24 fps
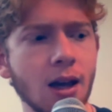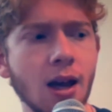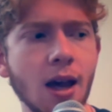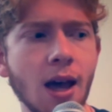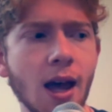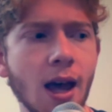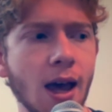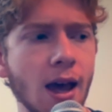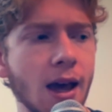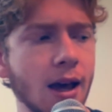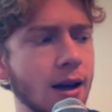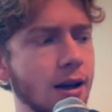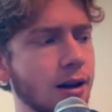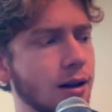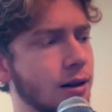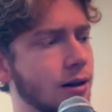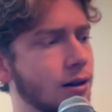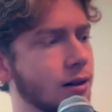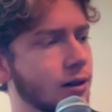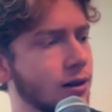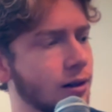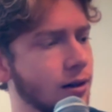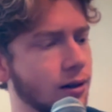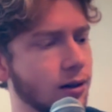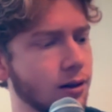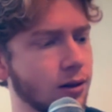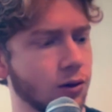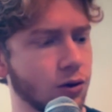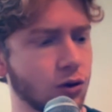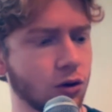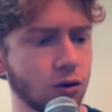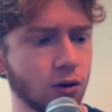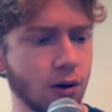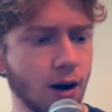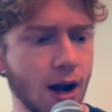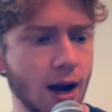as
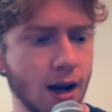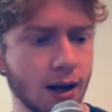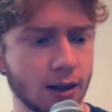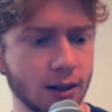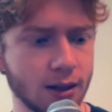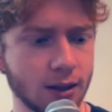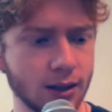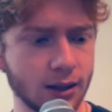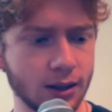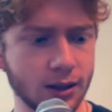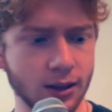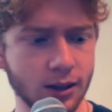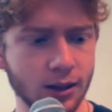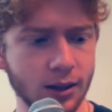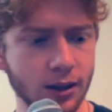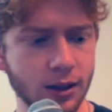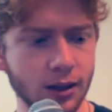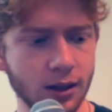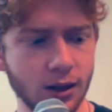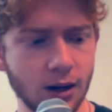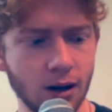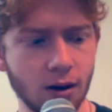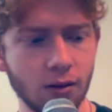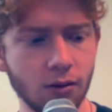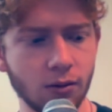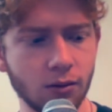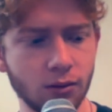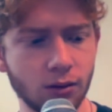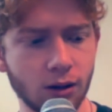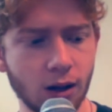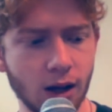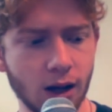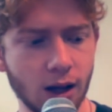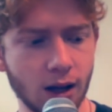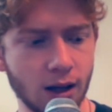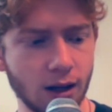tracks, you know,
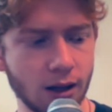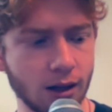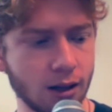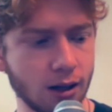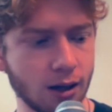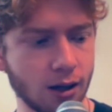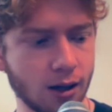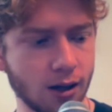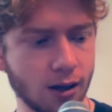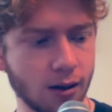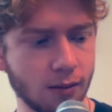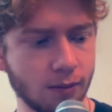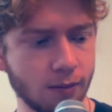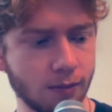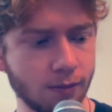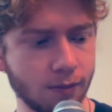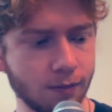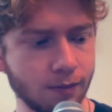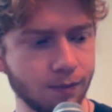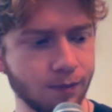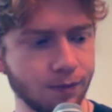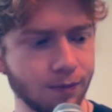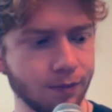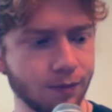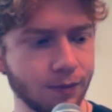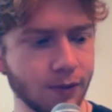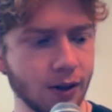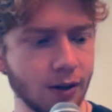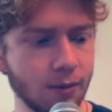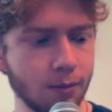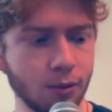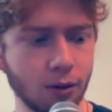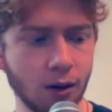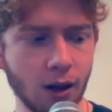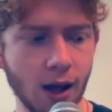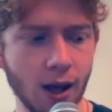like
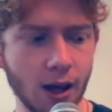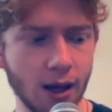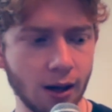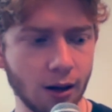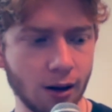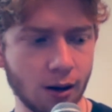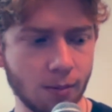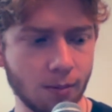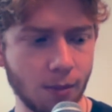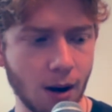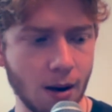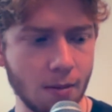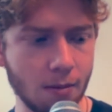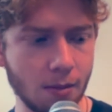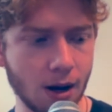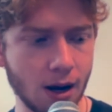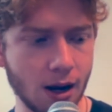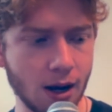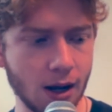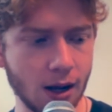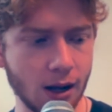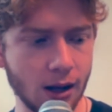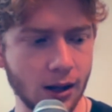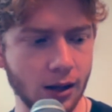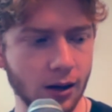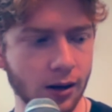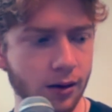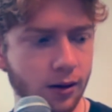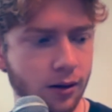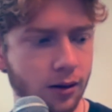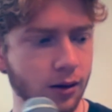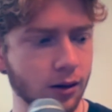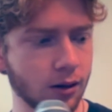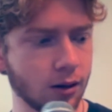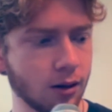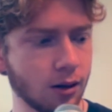Playing on My
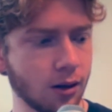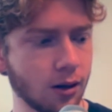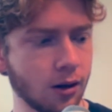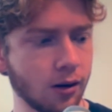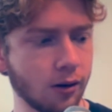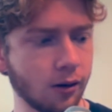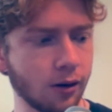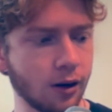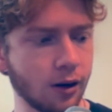Mind, or